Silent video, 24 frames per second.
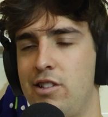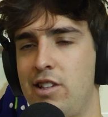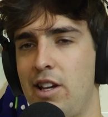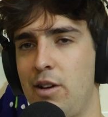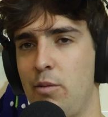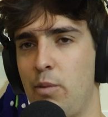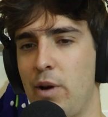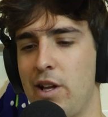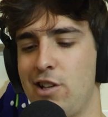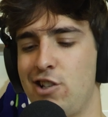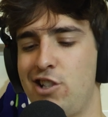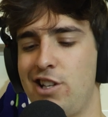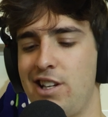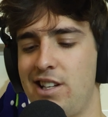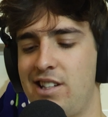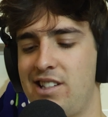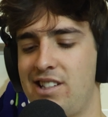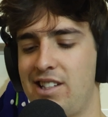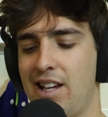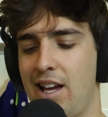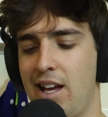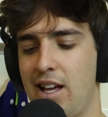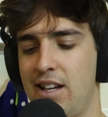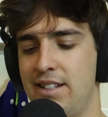See, when she
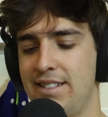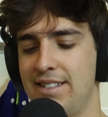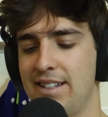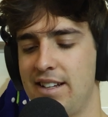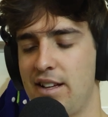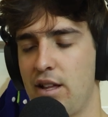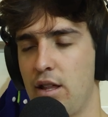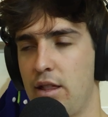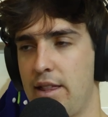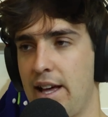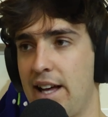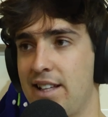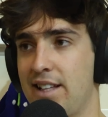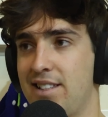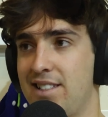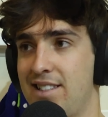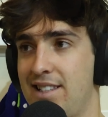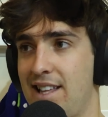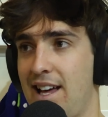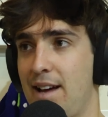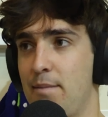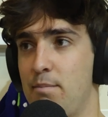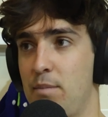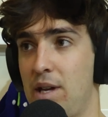said, "That's
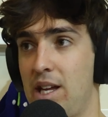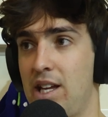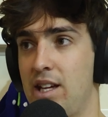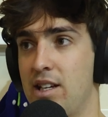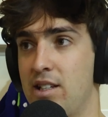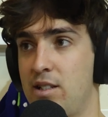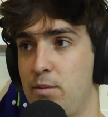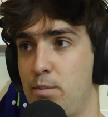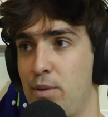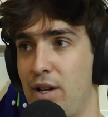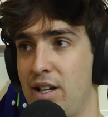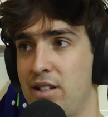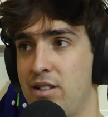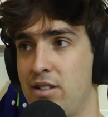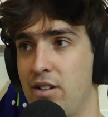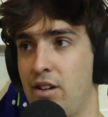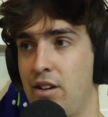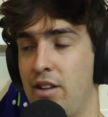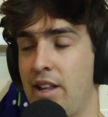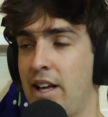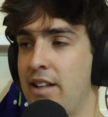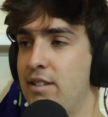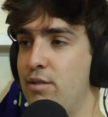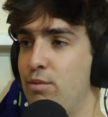that me
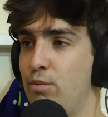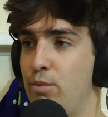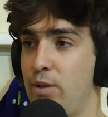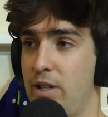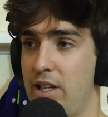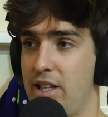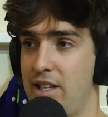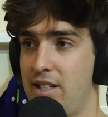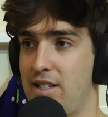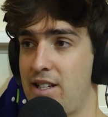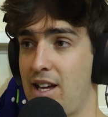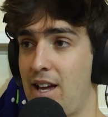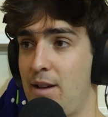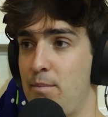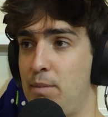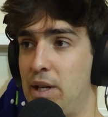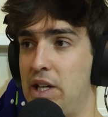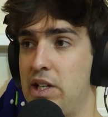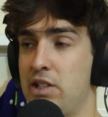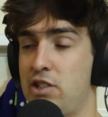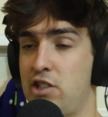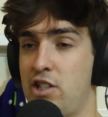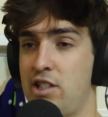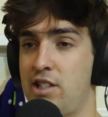espresso," that's really deep
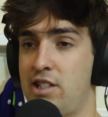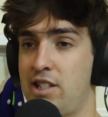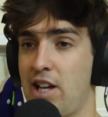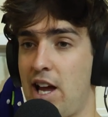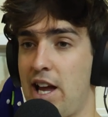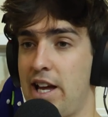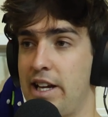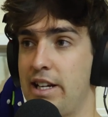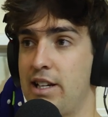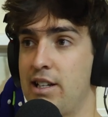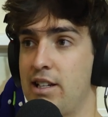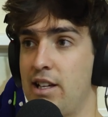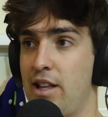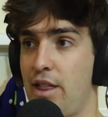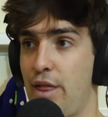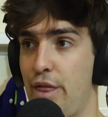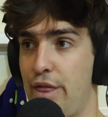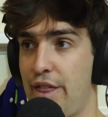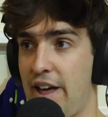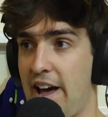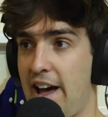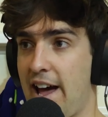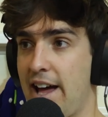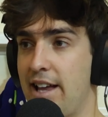because she's saying
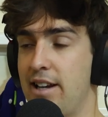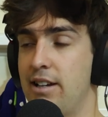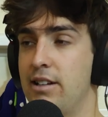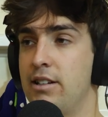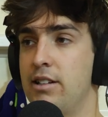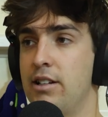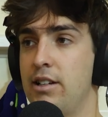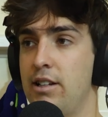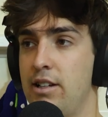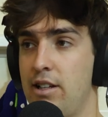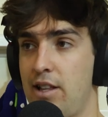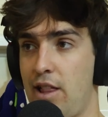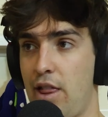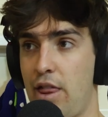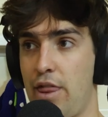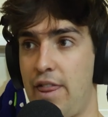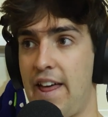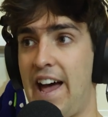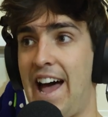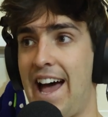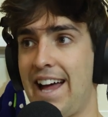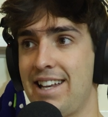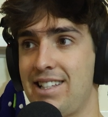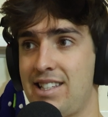
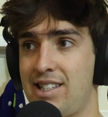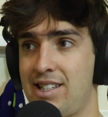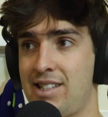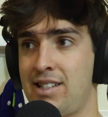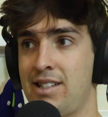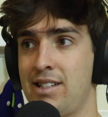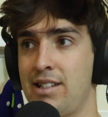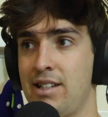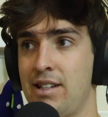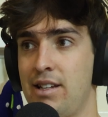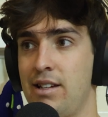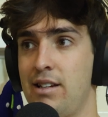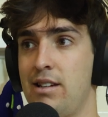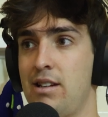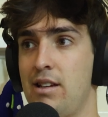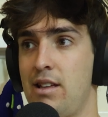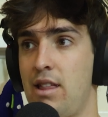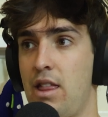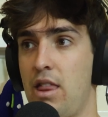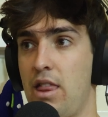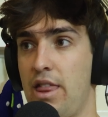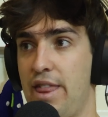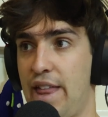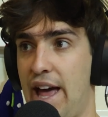that's
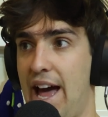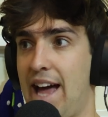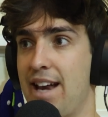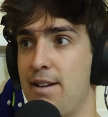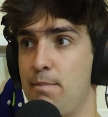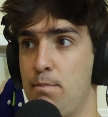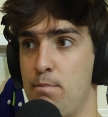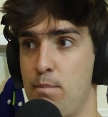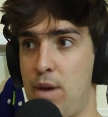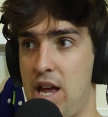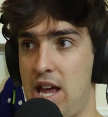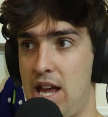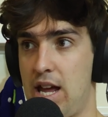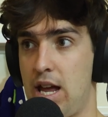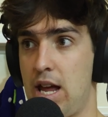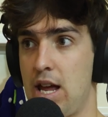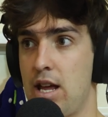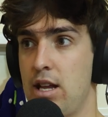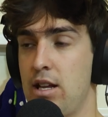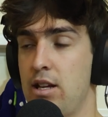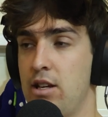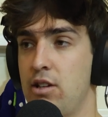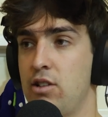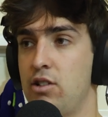that me.
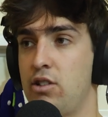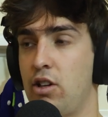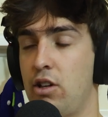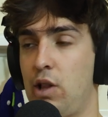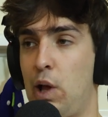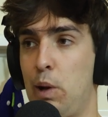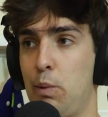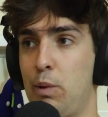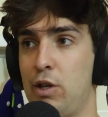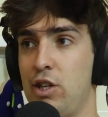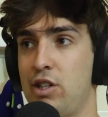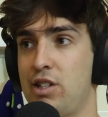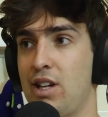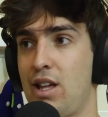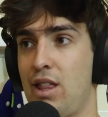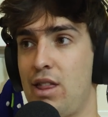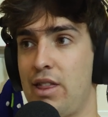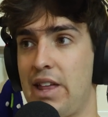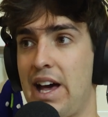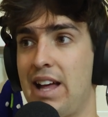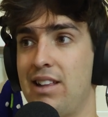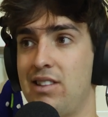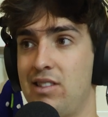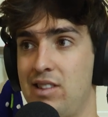So like when you say
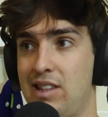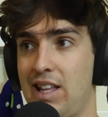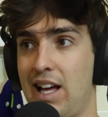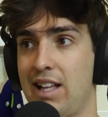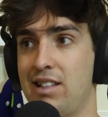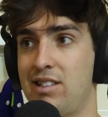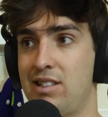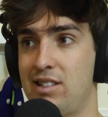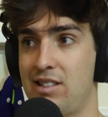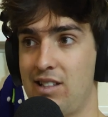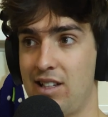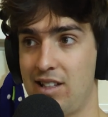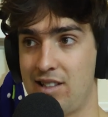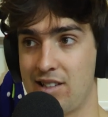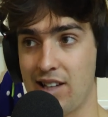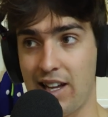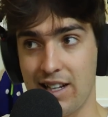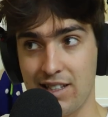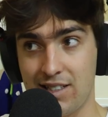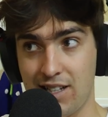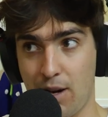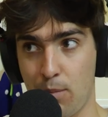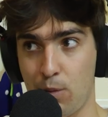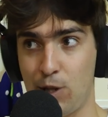that's it's
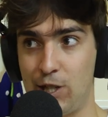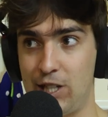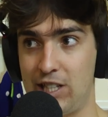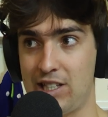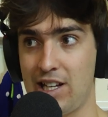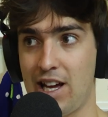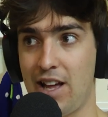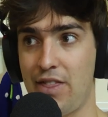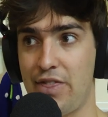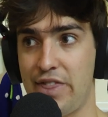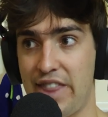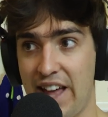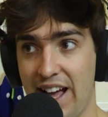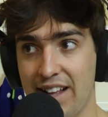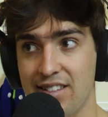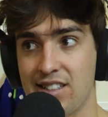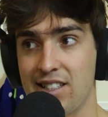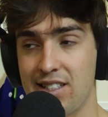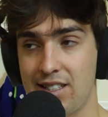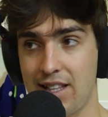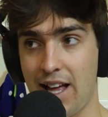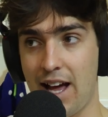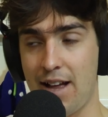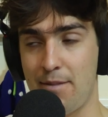like doubling down.
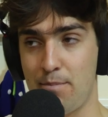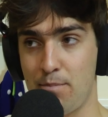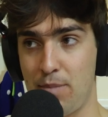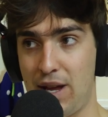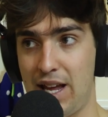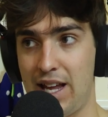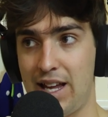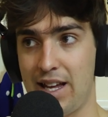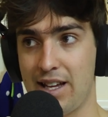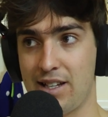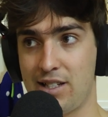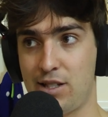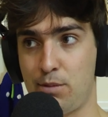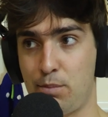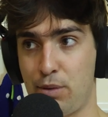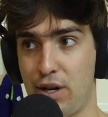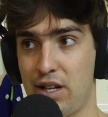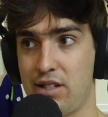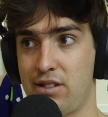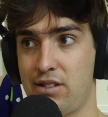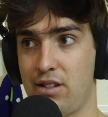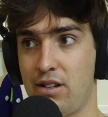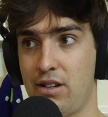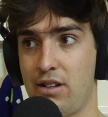That's that me
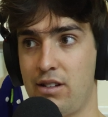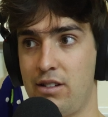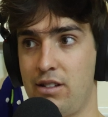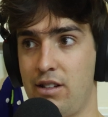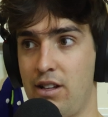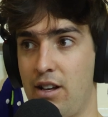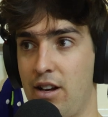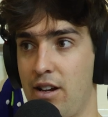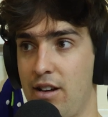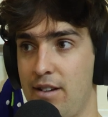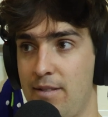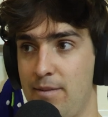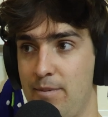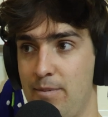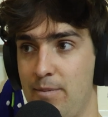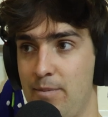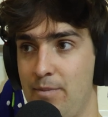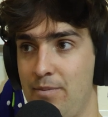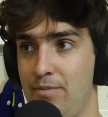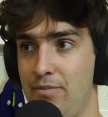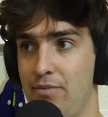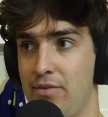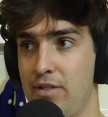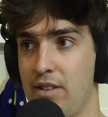espresso. You know,
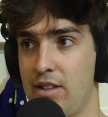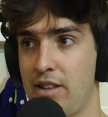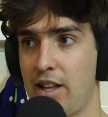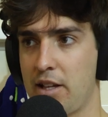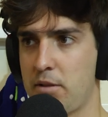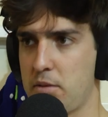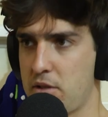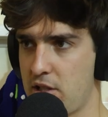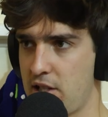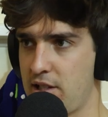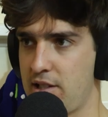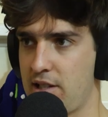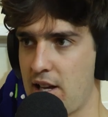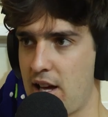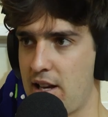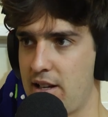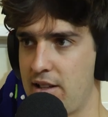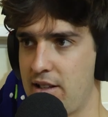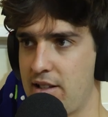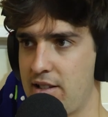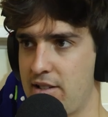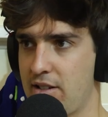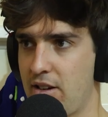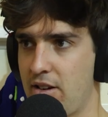that's what she said
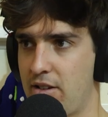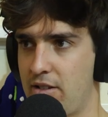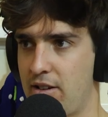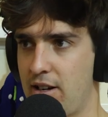in the song,